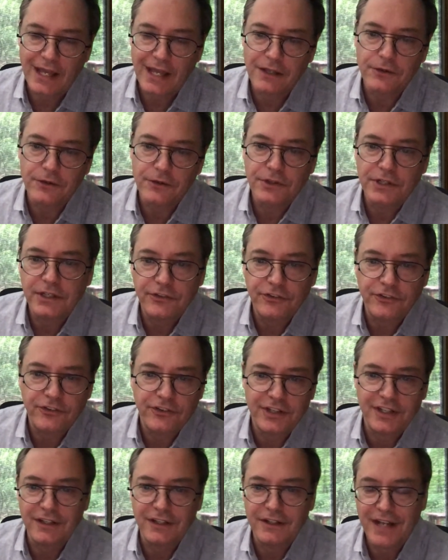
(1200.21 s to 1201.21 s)

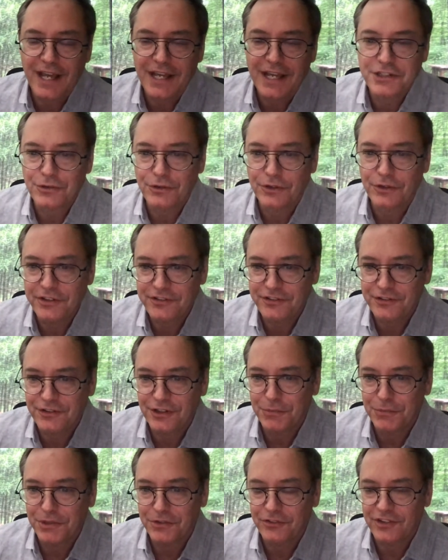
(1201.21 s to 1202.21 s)
galleries in natural
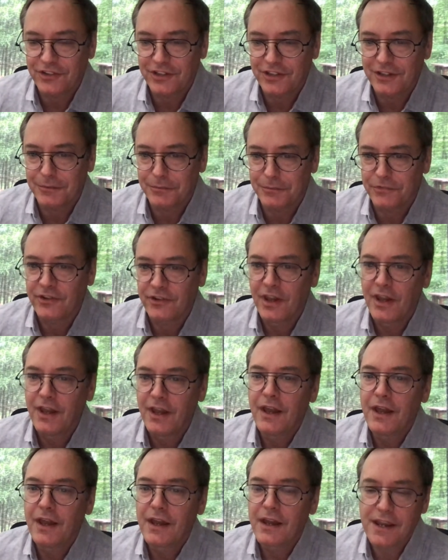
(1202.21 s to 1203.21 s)
history museums.
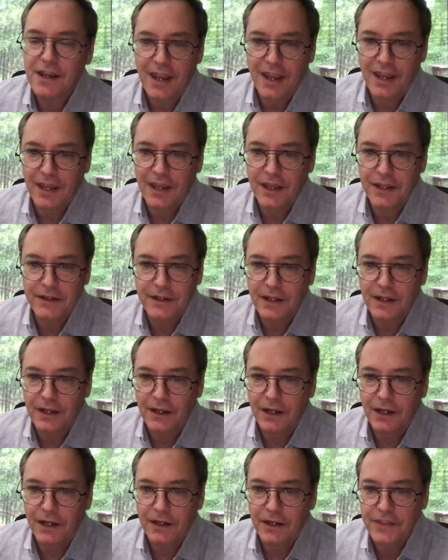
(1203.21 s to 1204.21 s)
Can
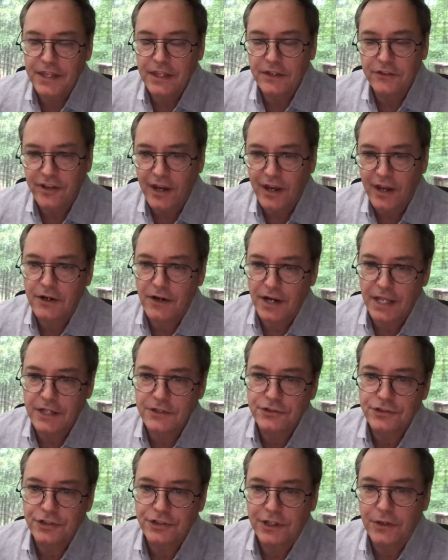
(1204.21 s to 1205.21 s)
uh, the entire
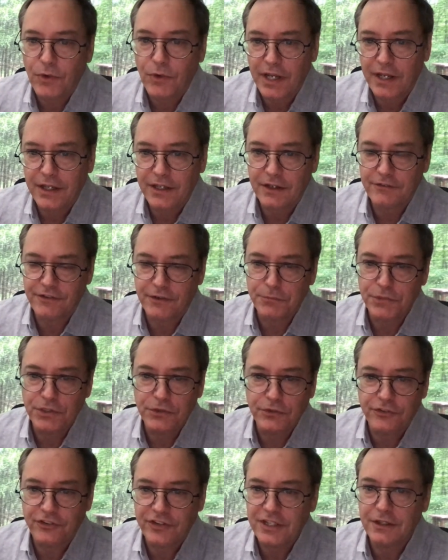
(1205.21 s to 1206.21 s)
entryway of a
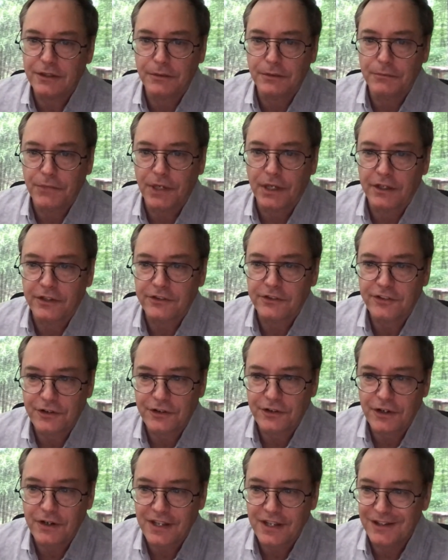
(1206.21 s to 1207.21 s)
museum uh,
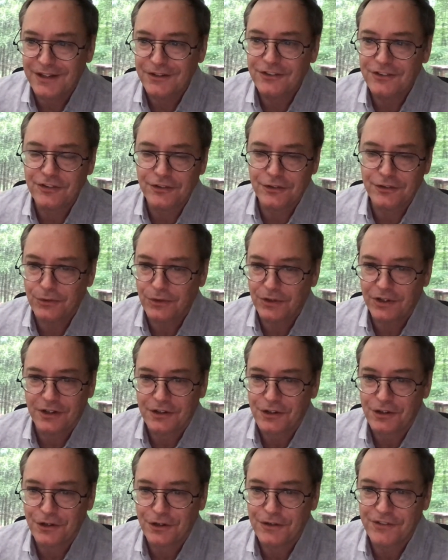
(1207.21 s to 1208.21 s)
turn into
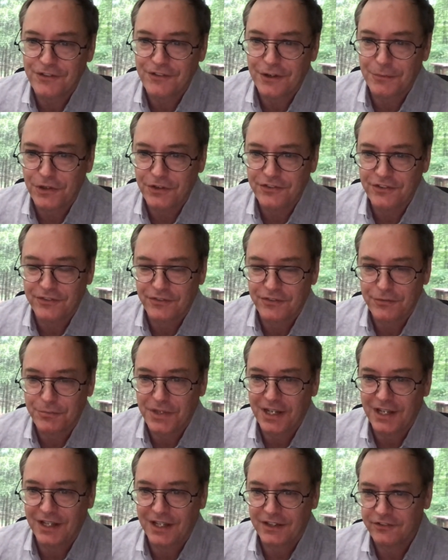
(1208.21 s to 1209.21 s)
a curved immersive
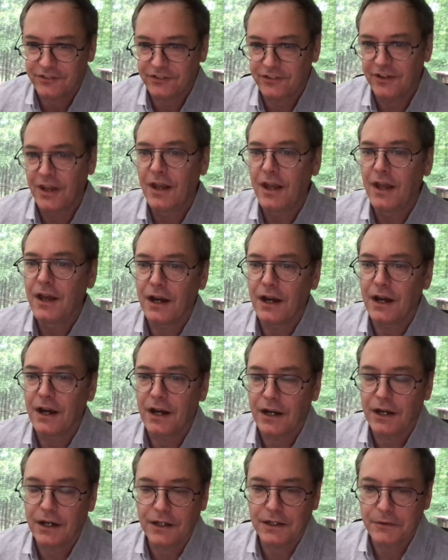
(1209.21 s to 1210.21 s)
space?
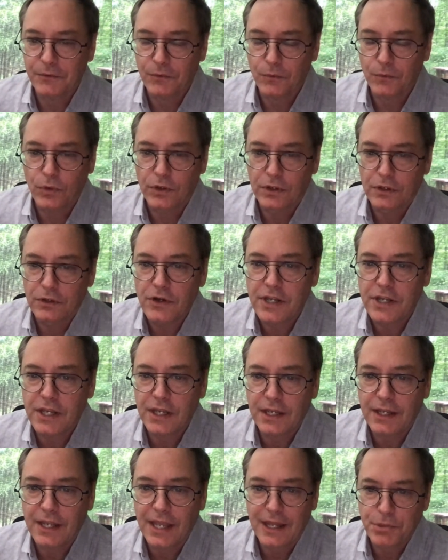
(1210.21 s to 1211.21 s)
Uh, we're
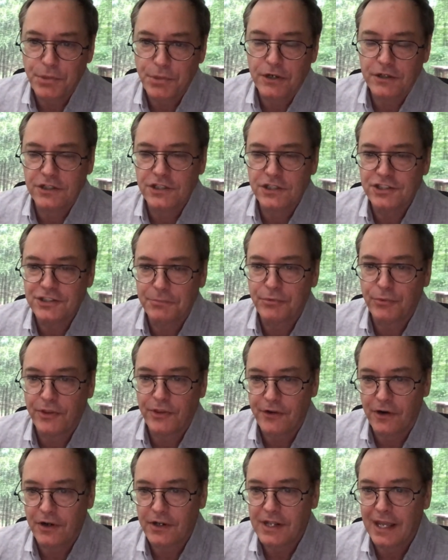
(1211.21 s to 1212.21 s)
looking at partnerships
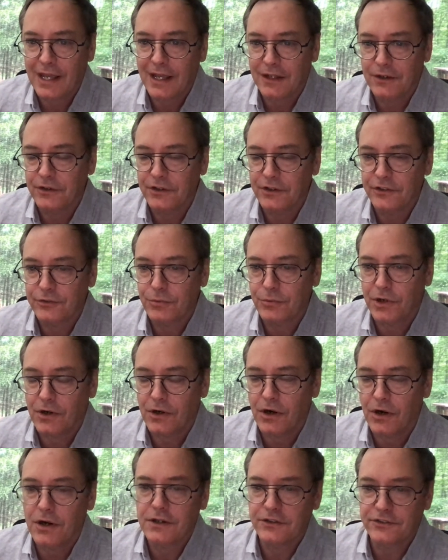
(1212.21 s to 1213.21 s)
with art galleries
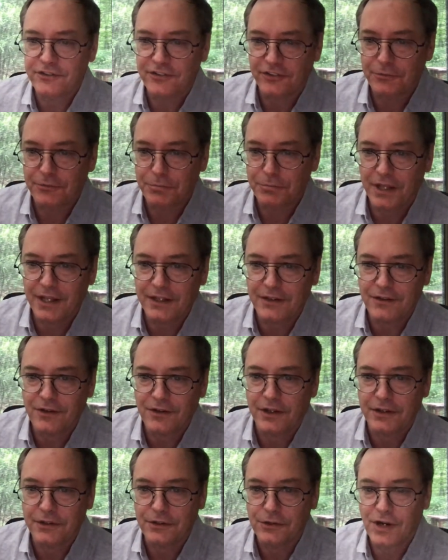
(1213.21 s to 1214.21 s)
where art is displayed
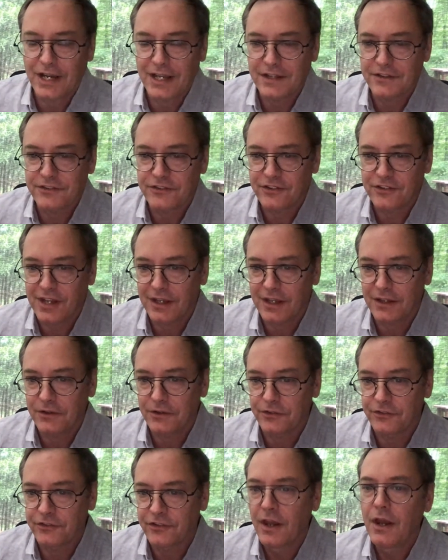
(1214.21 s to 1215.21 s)
on grand
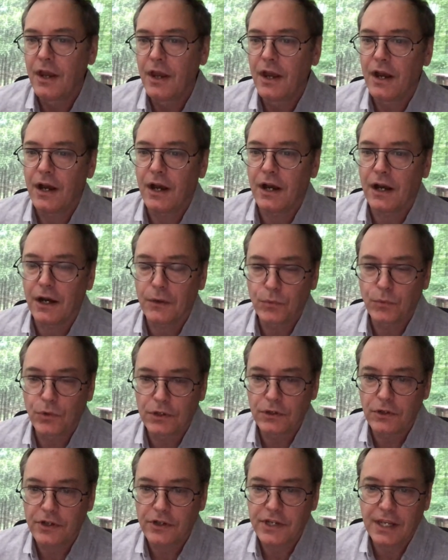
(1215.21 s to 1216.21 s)
scales. Uh,
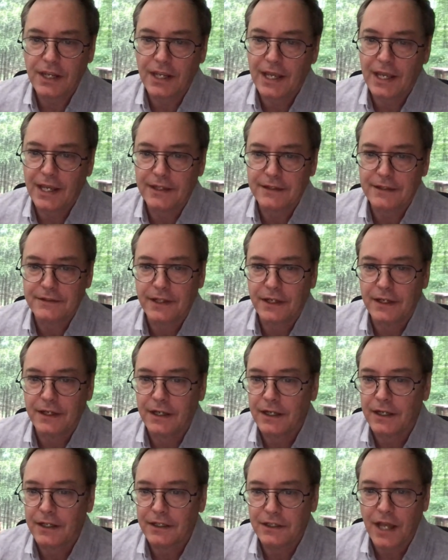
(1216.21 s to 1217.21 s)
we're looking at
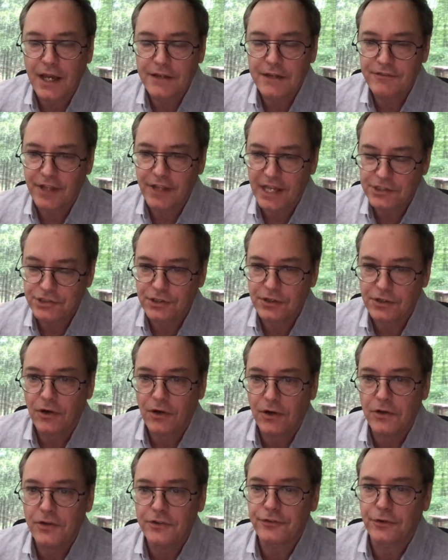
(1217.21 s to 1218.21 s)
uh, live lecture
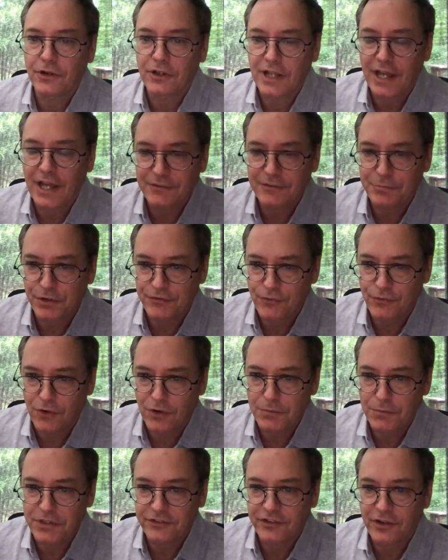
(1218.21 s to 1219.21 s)
halls or live
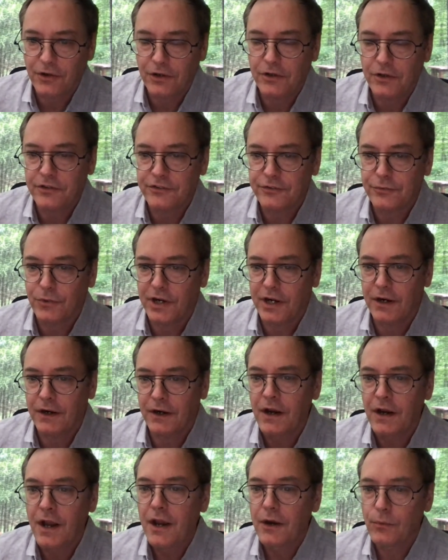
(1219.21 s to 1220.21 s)
performance halls
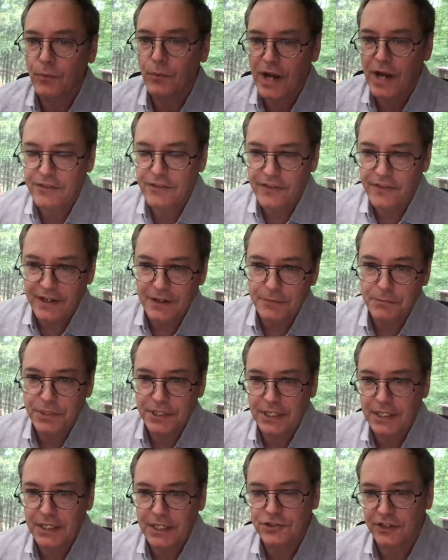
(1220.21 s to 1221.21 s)
where rather than it
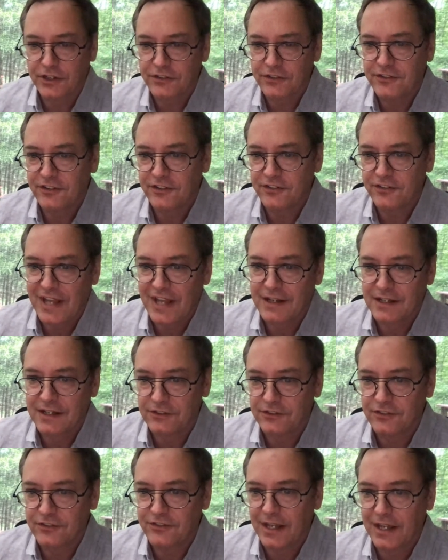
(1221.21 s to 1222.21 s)
being just a
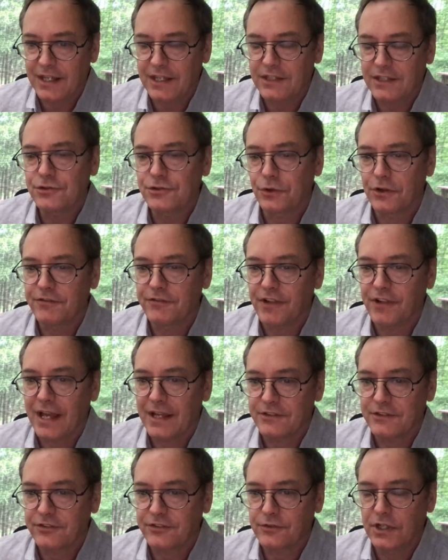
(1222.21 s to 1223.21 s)
static stage or a
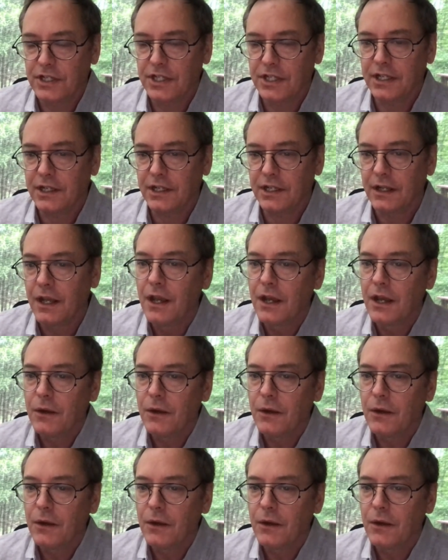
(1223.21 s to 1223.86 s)
flat screen,